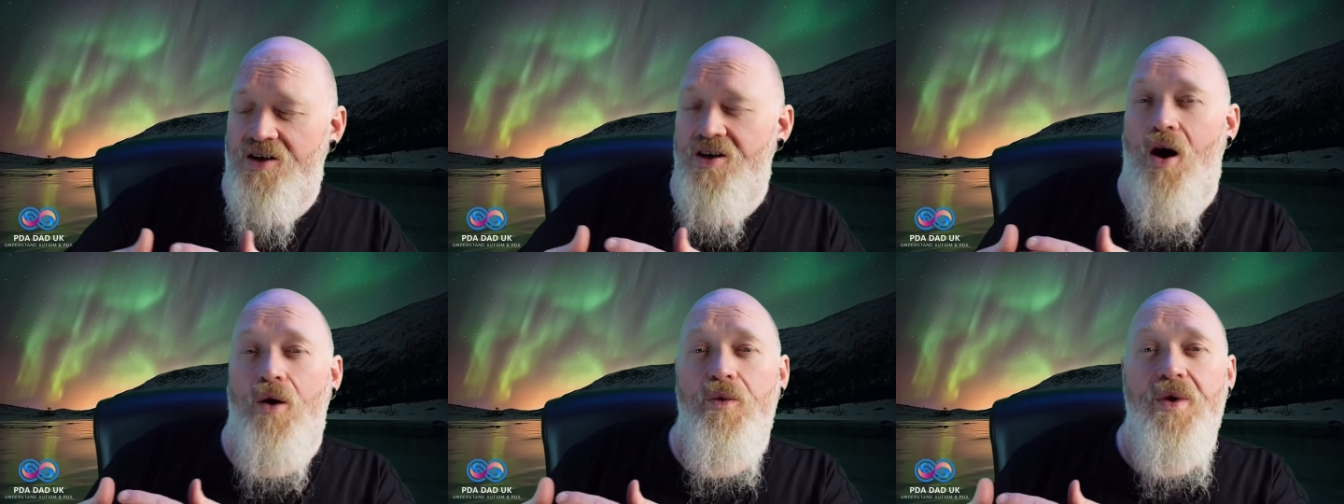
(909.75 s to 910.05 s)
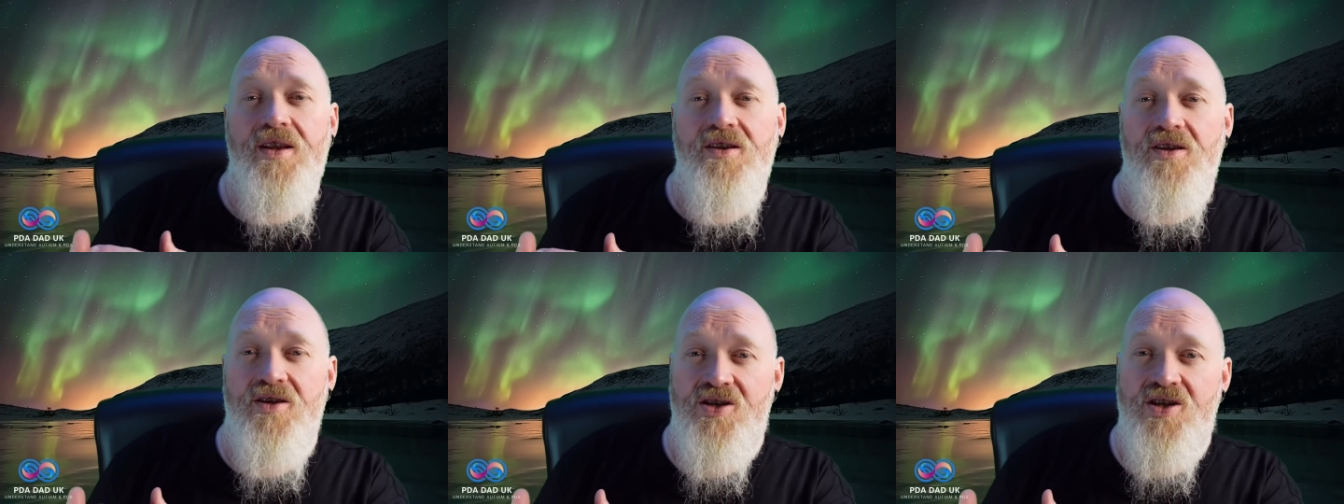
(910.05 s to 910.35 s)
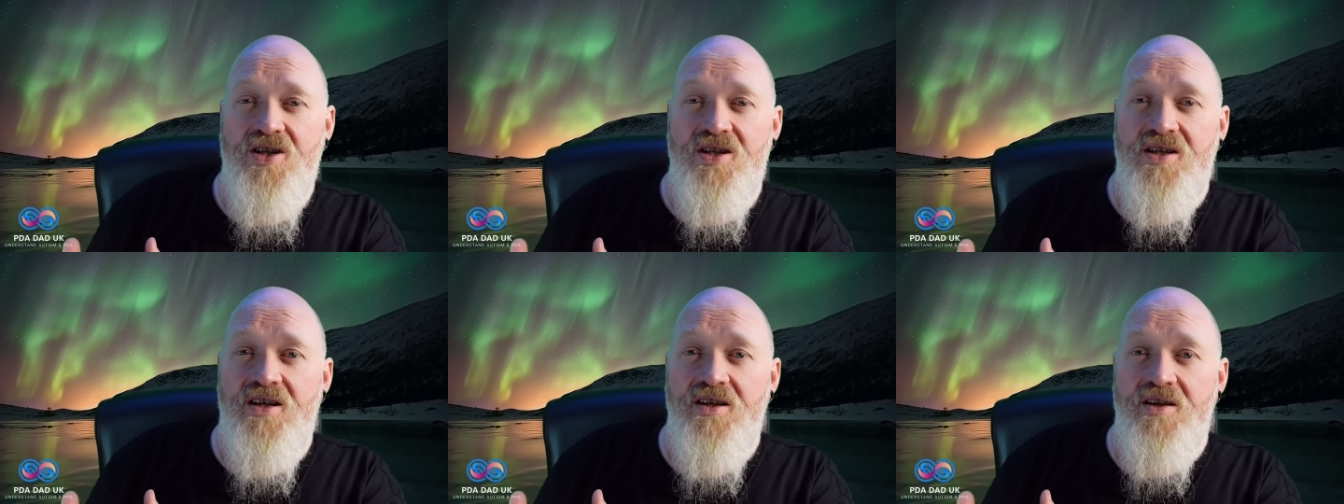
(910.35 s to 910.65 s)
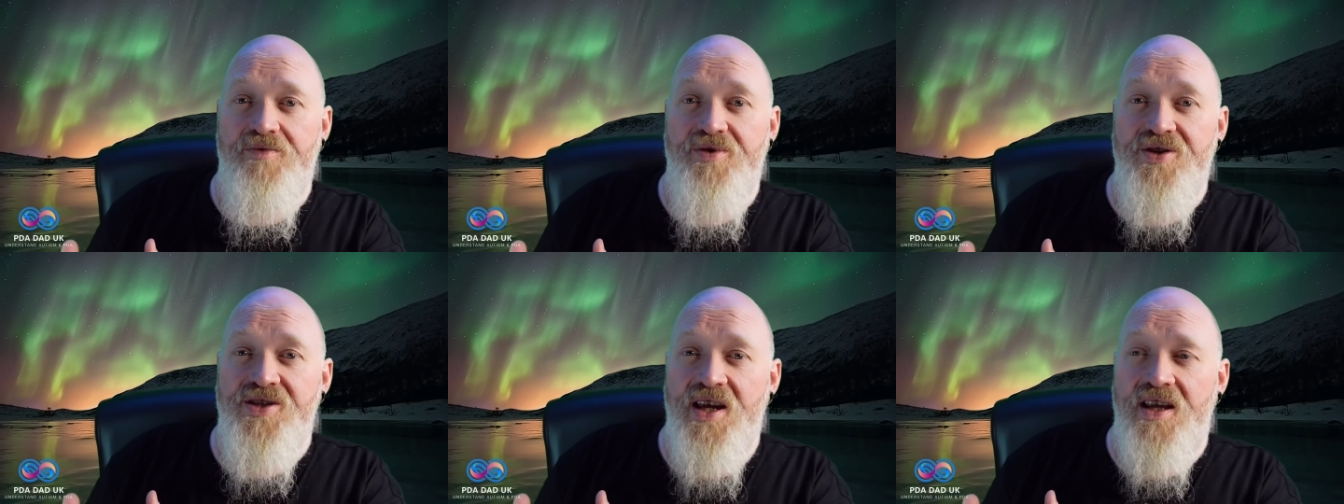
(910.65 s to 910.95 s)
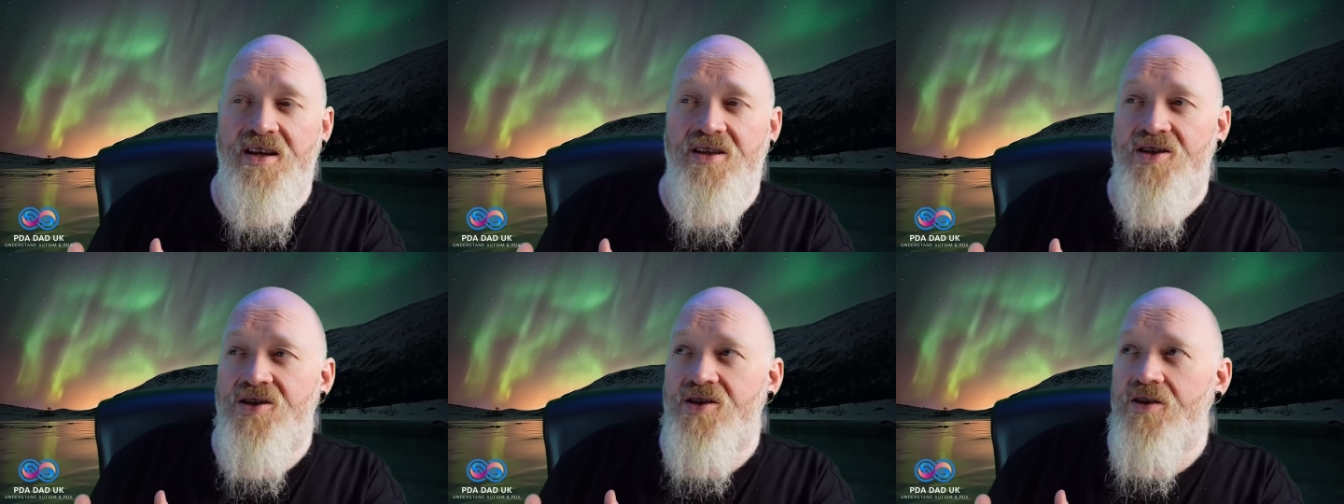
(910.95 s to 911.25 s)
knowing that she's going to
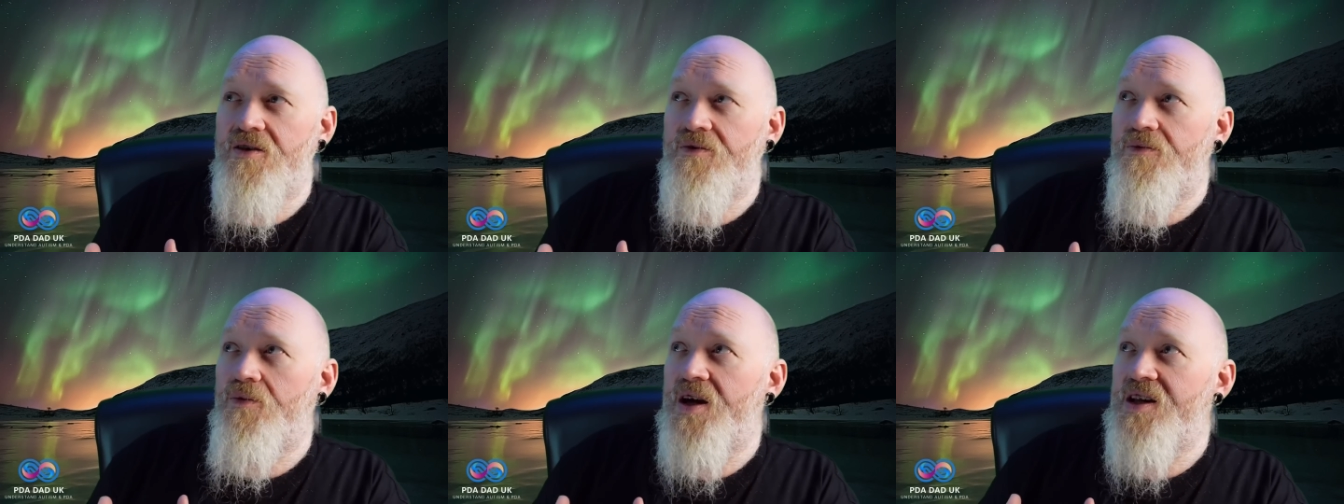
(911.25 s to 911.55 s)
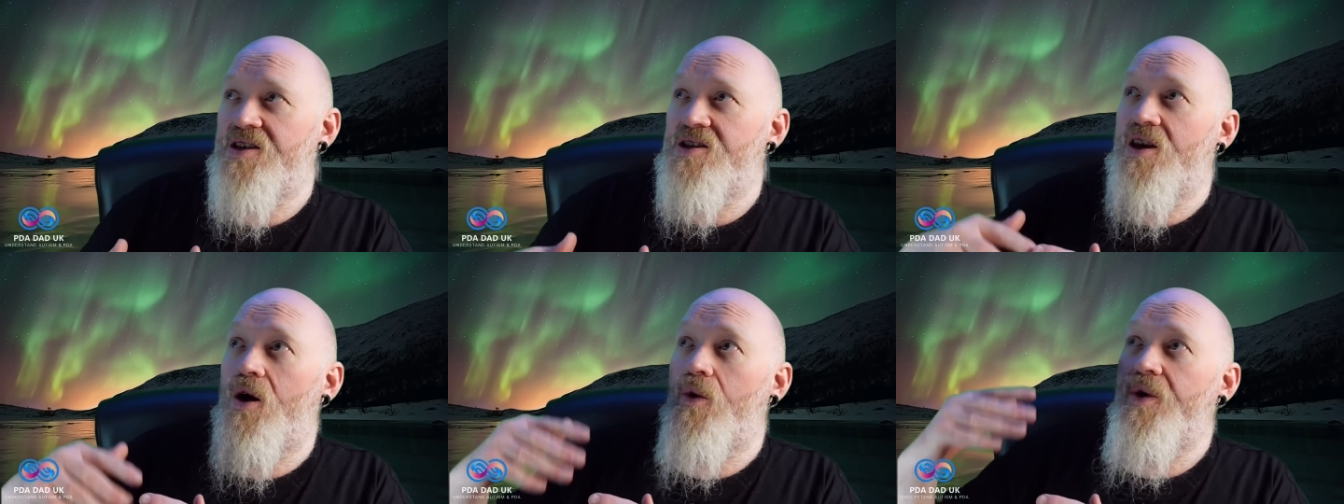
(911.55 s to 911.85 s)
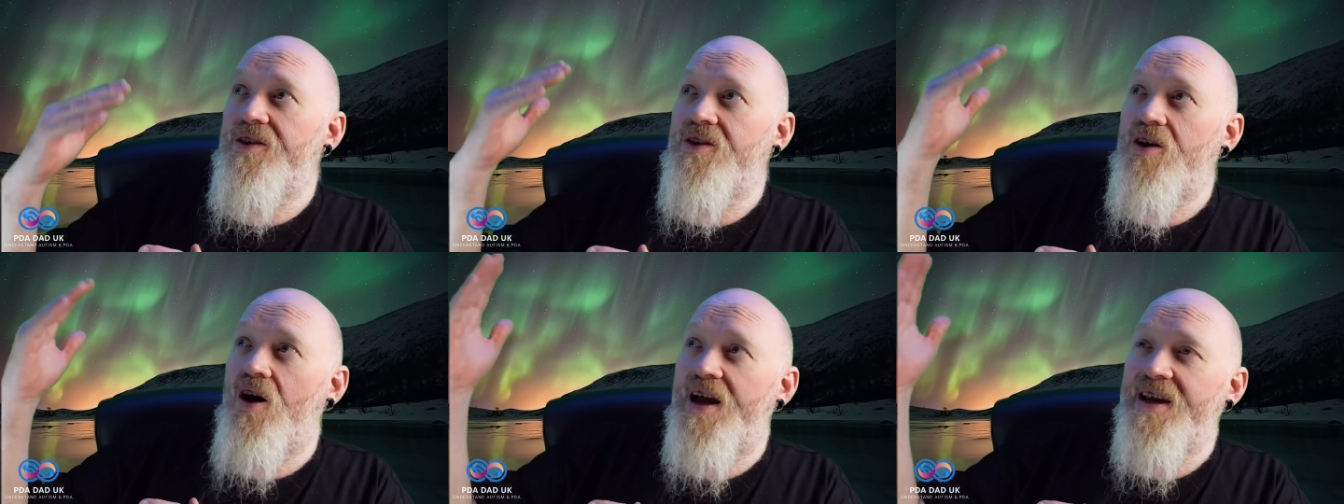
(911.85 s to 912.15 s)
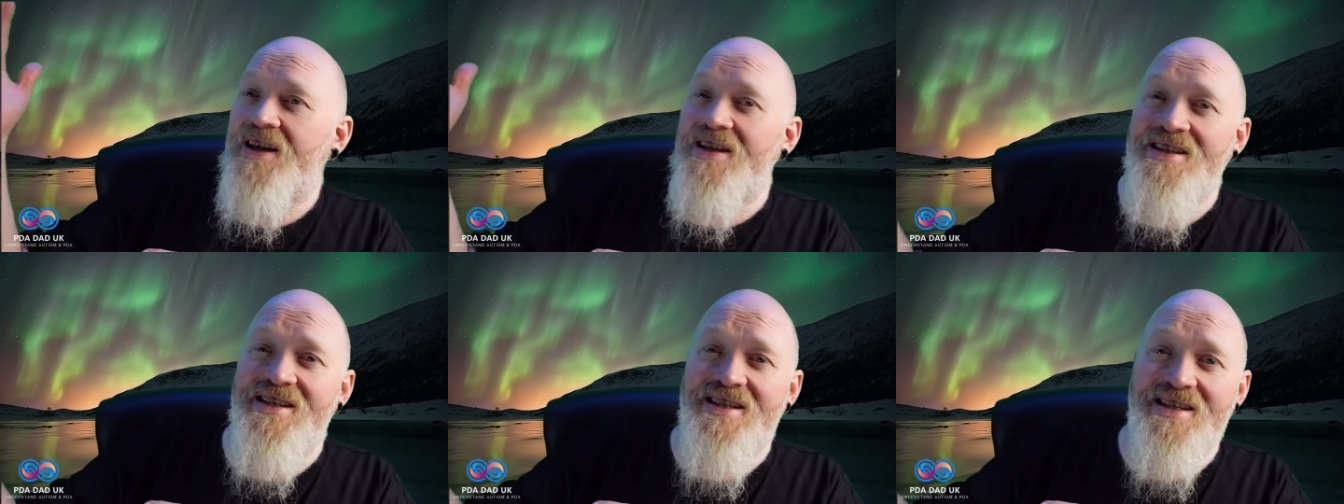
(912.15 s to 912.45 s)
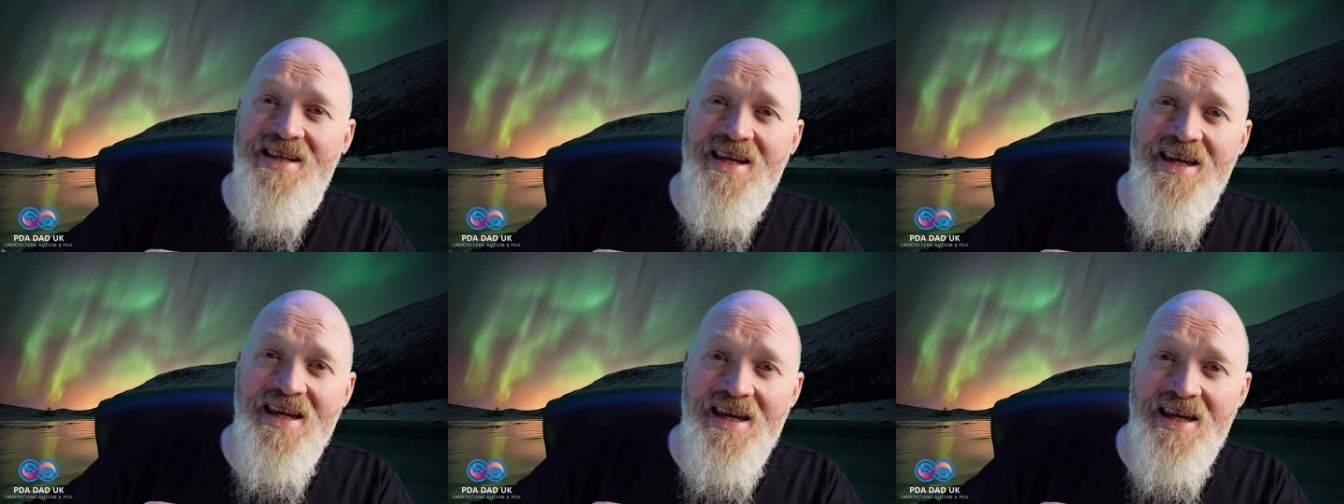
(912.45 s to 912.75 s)
present in certain ways, knowing that I can
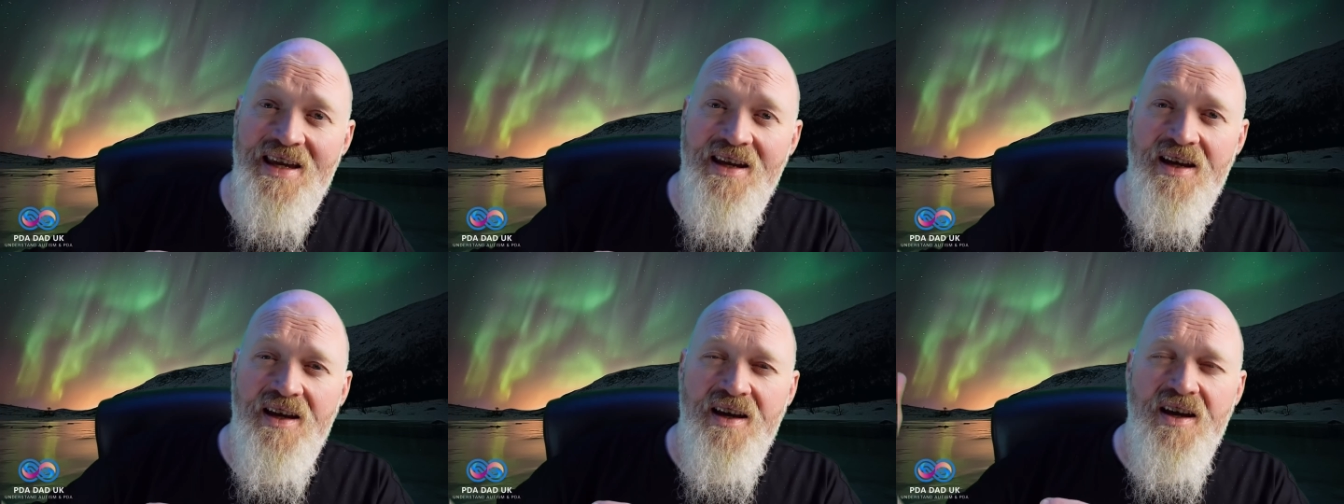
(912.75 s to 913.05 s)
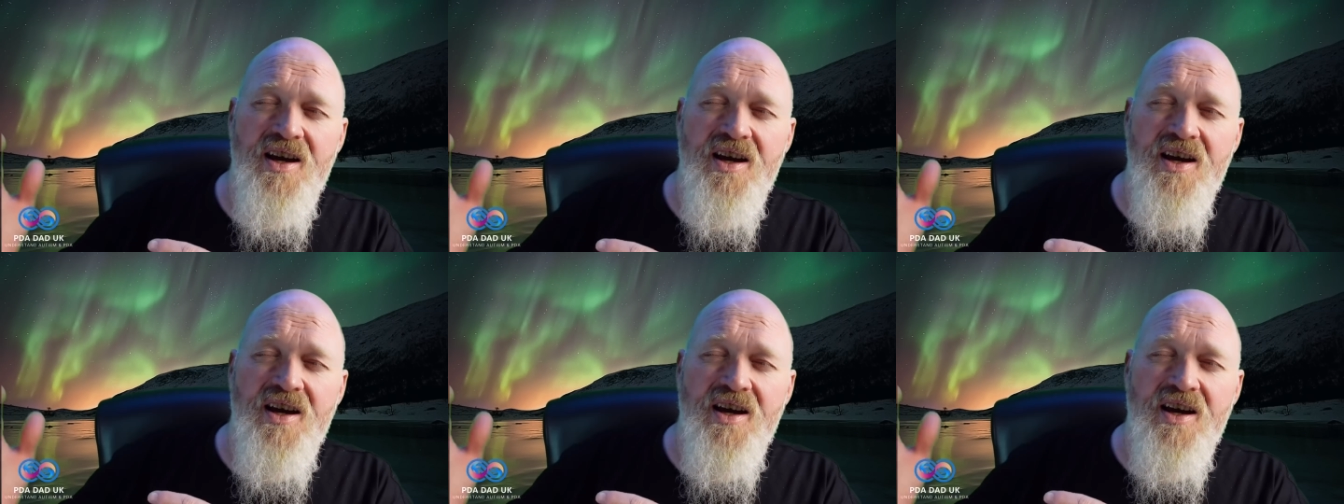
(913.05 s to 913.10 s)
see